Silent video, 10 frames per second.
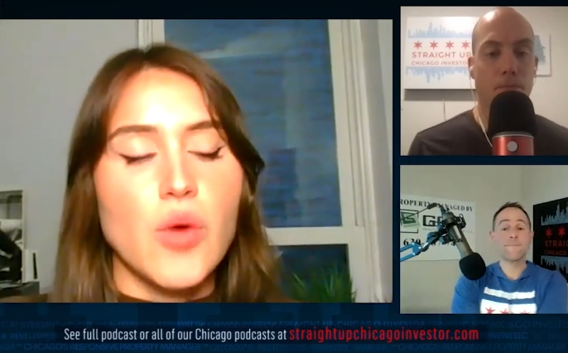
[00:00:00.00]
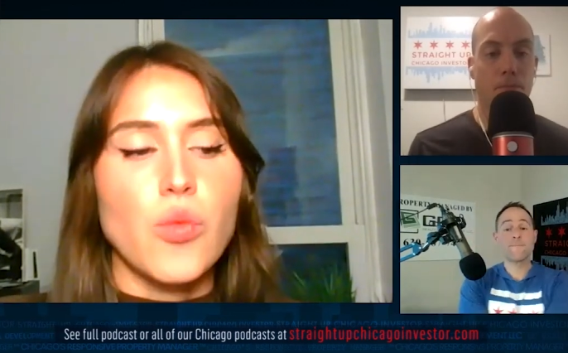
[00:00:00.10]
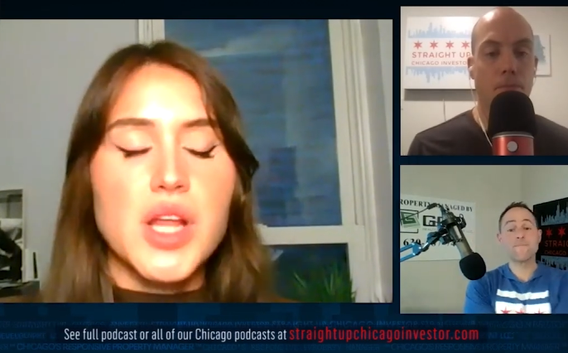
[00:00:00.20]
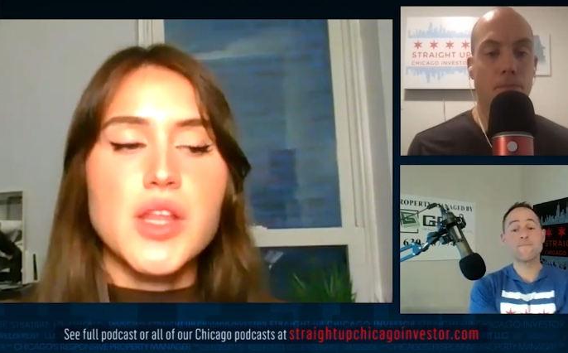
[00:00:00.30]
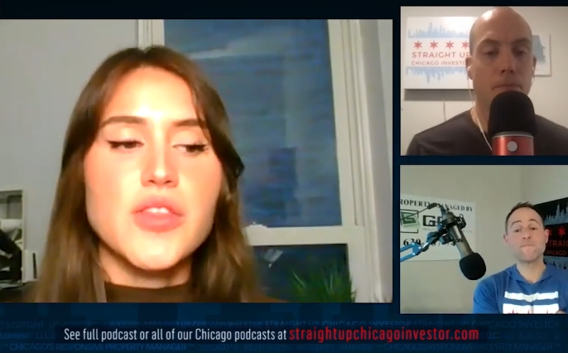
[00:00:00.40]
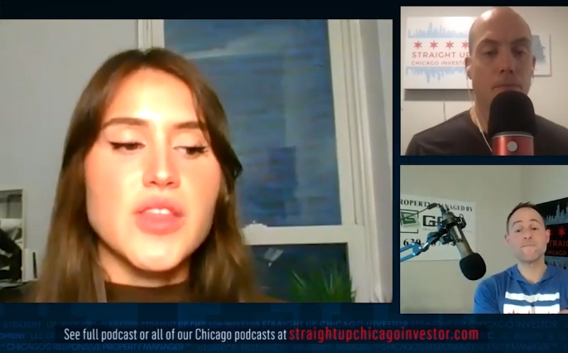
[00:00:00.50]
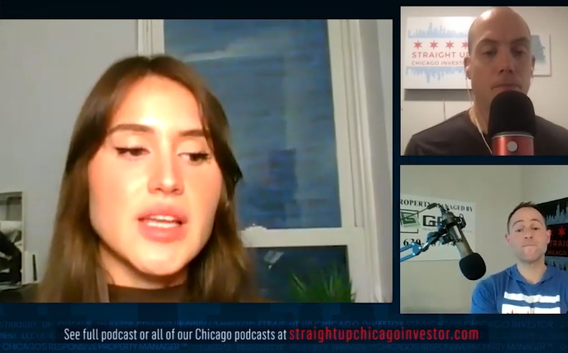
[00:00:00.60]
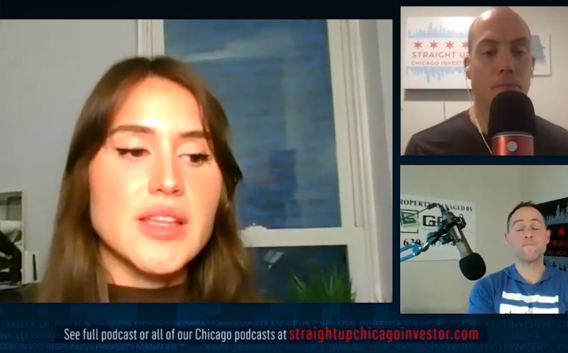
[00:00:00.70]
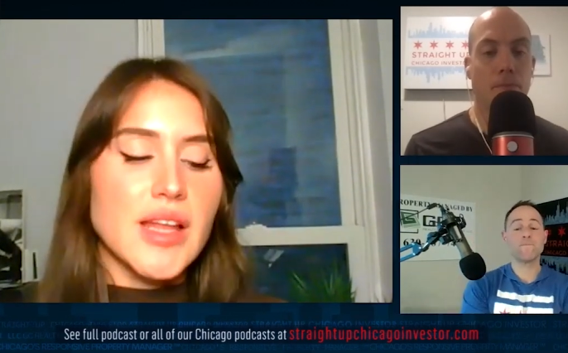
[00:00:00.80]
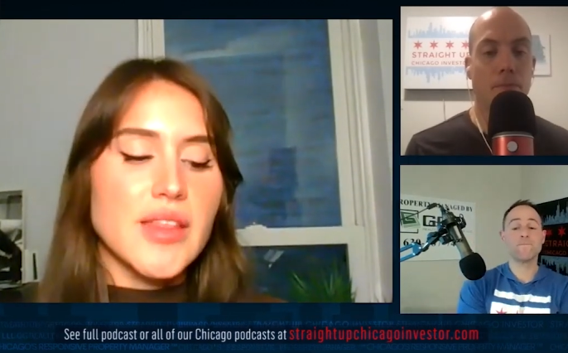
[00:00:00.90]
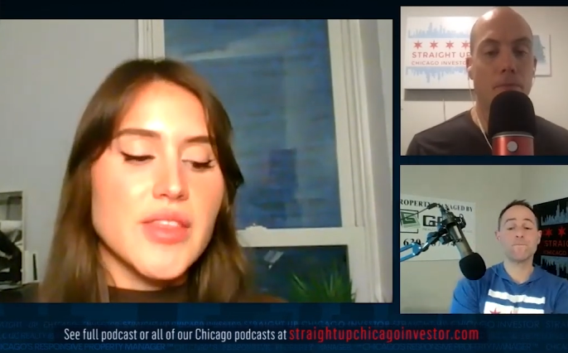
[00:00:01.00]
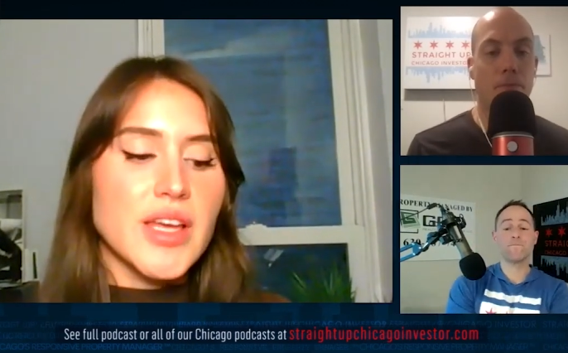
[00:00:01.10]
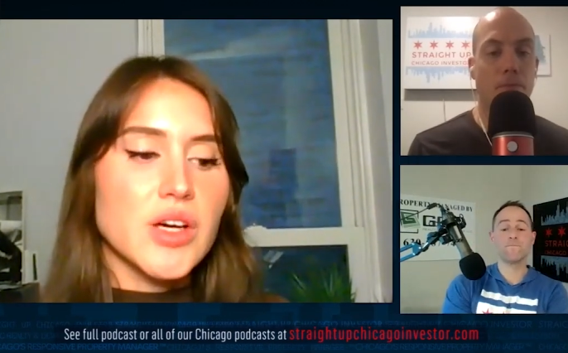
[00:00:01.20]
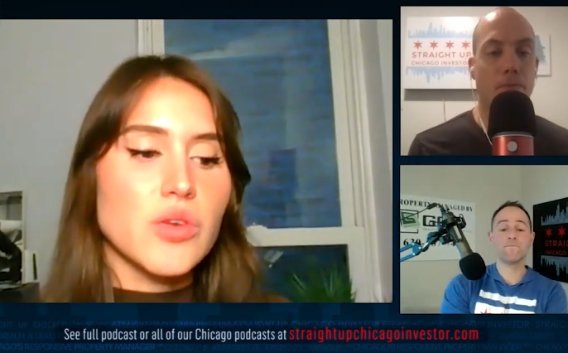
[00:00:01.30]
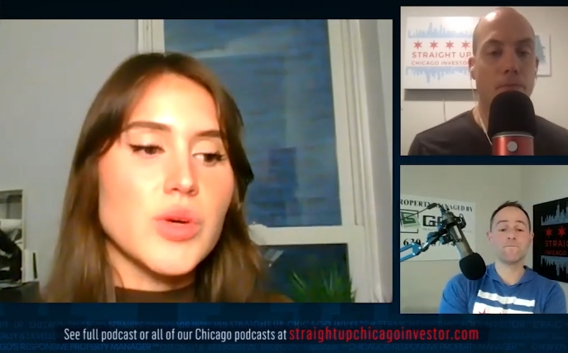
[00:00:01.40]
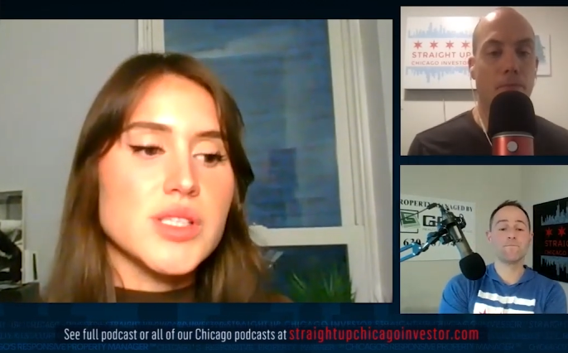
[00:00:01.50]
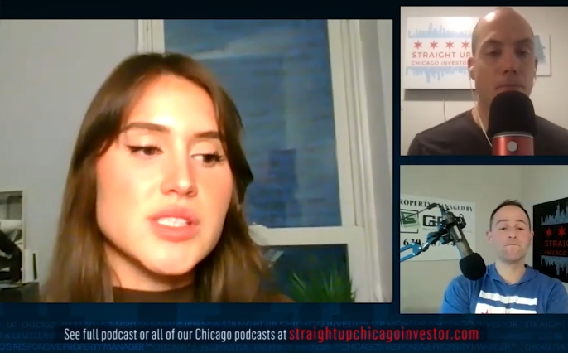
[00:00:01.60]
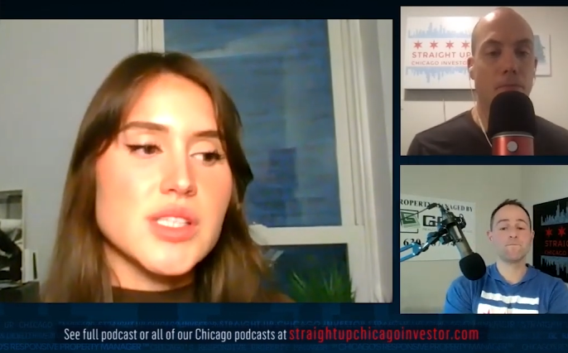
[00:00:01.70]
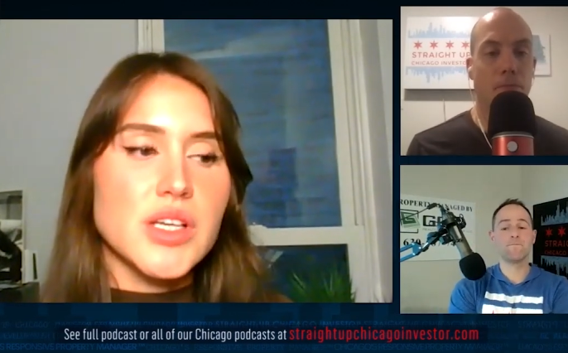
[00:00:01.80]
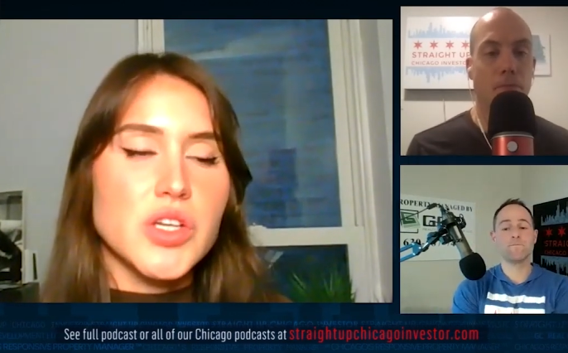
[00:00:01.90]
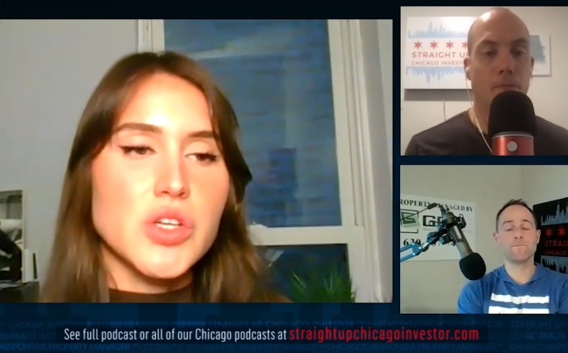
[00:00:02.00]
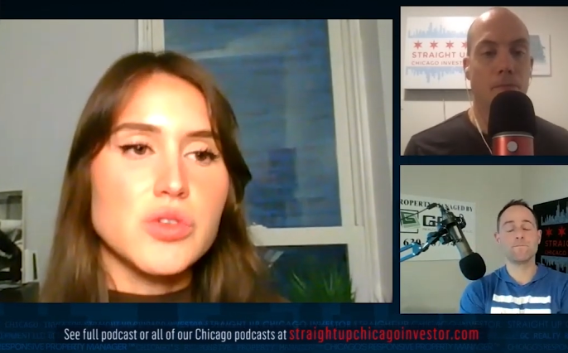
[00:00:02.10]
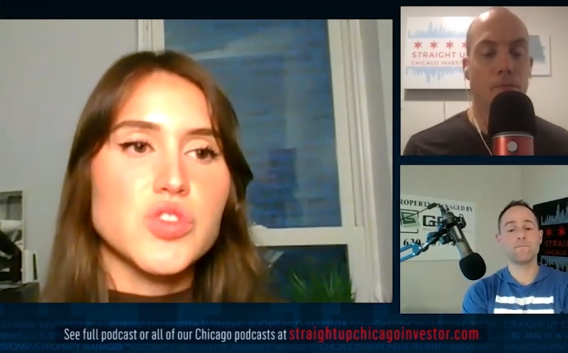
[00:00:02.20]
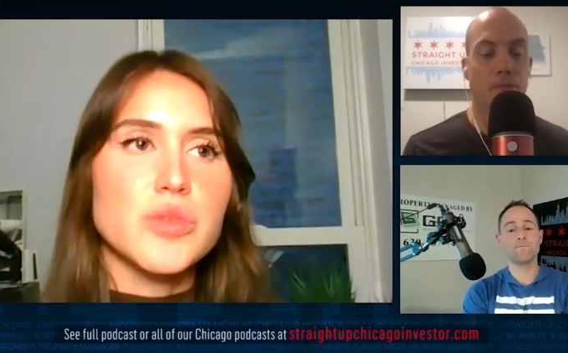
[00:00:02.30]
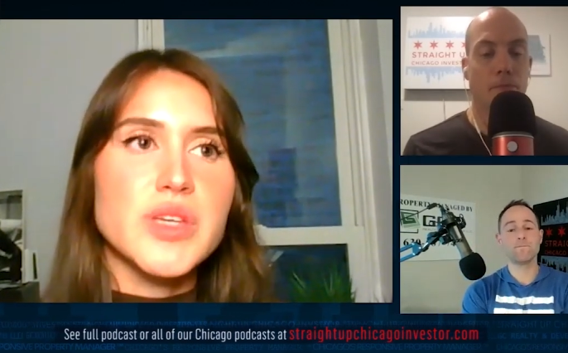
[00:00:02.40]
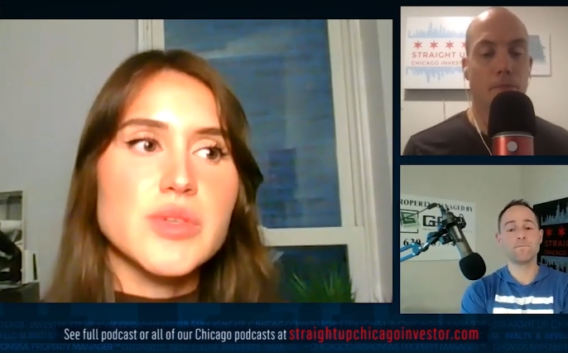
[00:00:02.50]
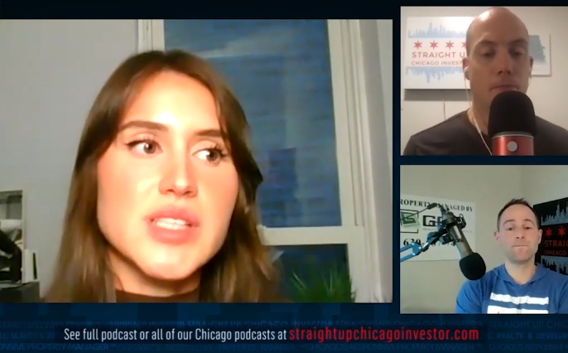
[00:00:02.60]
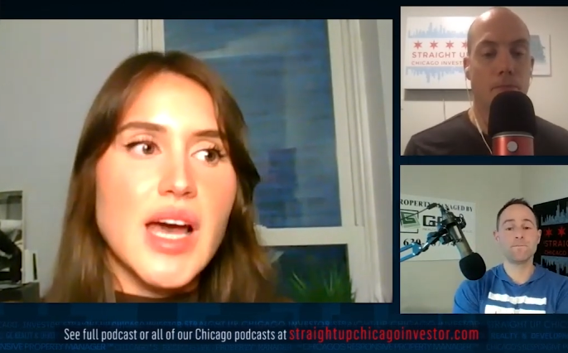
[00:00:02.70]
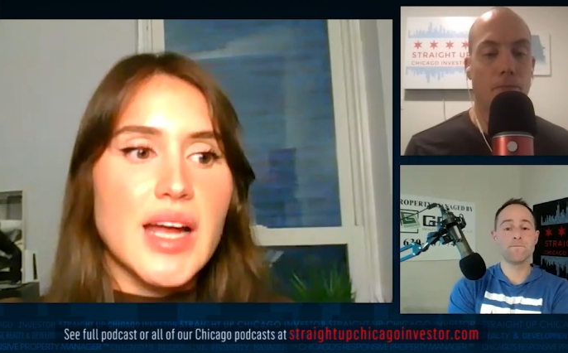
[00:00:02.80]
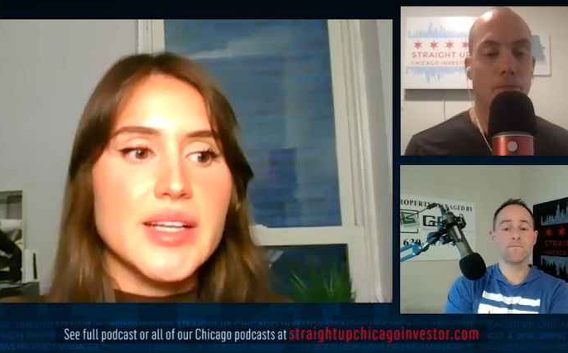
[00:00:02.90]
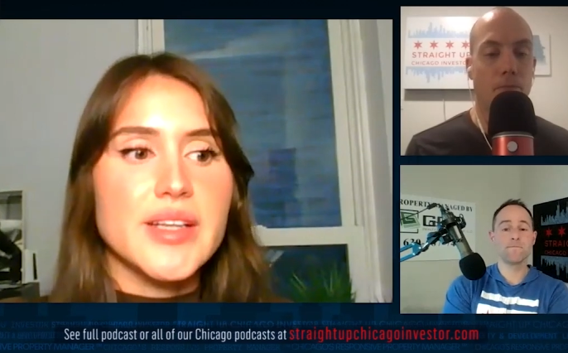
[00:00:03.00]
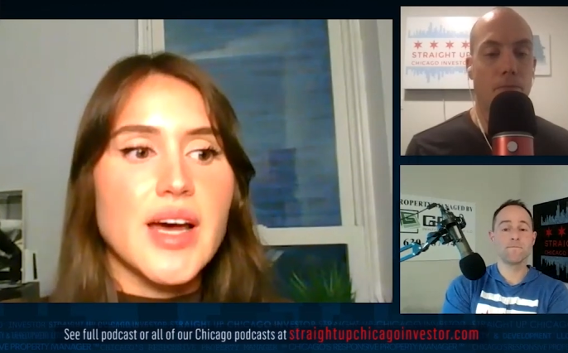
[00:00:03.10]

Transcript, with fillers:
Speaker 1: one other thing that i think was huge for me was that i,